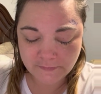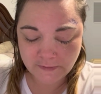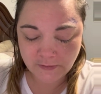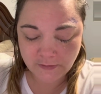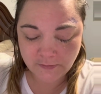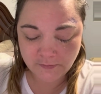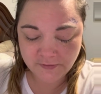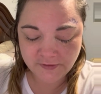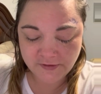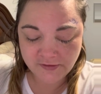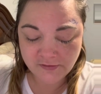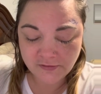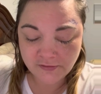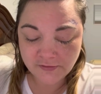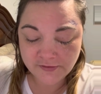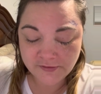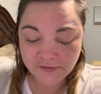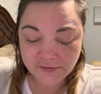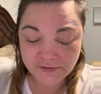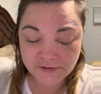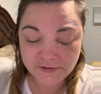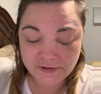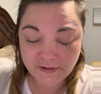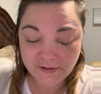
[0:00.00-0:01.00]
was
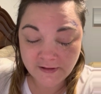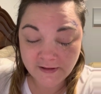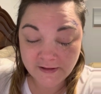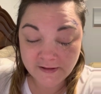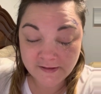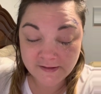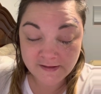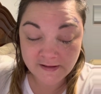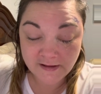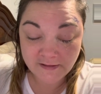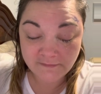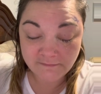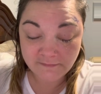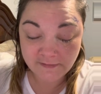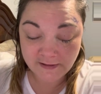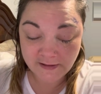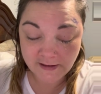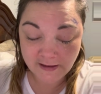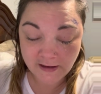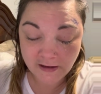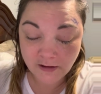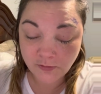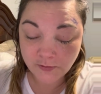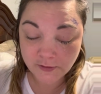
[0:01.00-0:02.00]
closer to like 7
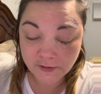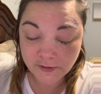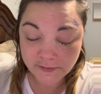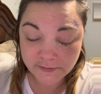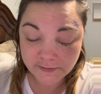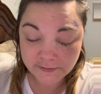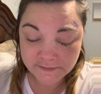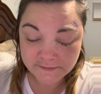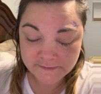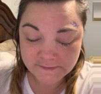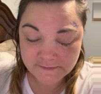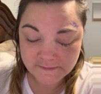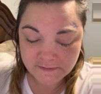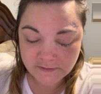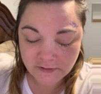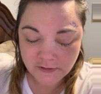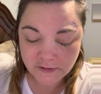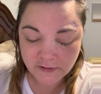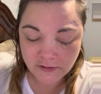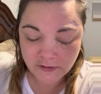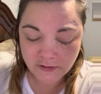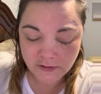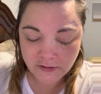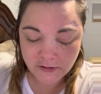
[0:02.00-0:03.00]
hours.
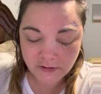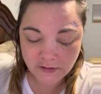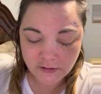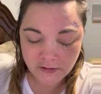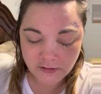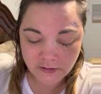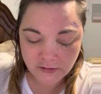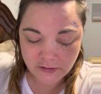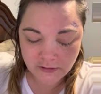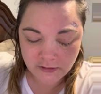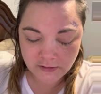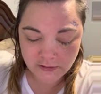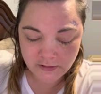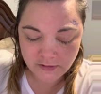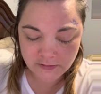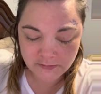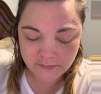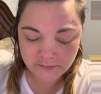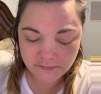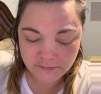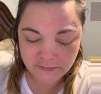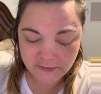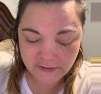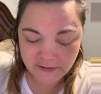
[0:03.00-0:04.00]

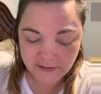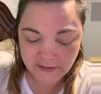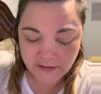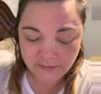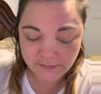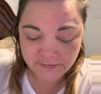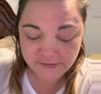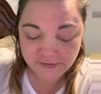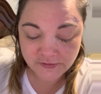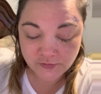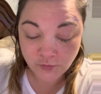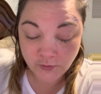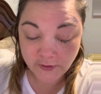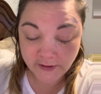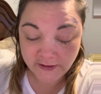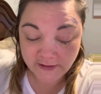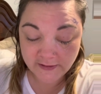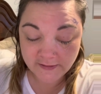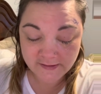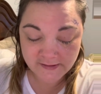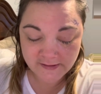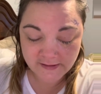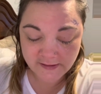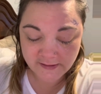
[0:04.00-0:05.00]
And I was
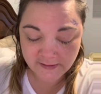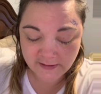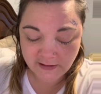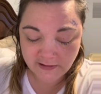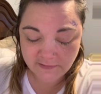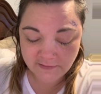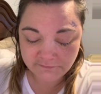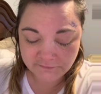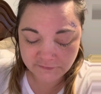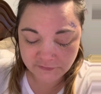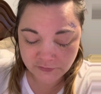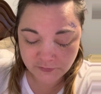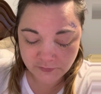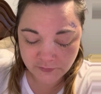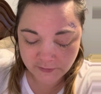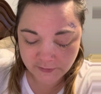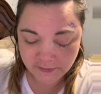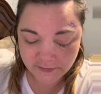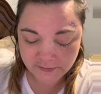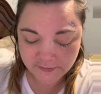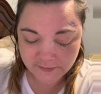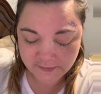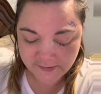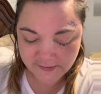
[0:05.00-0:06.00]
quite sick
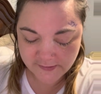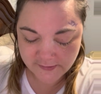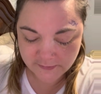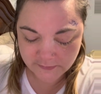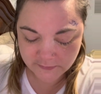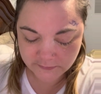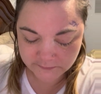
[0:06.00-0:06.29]
afterwards.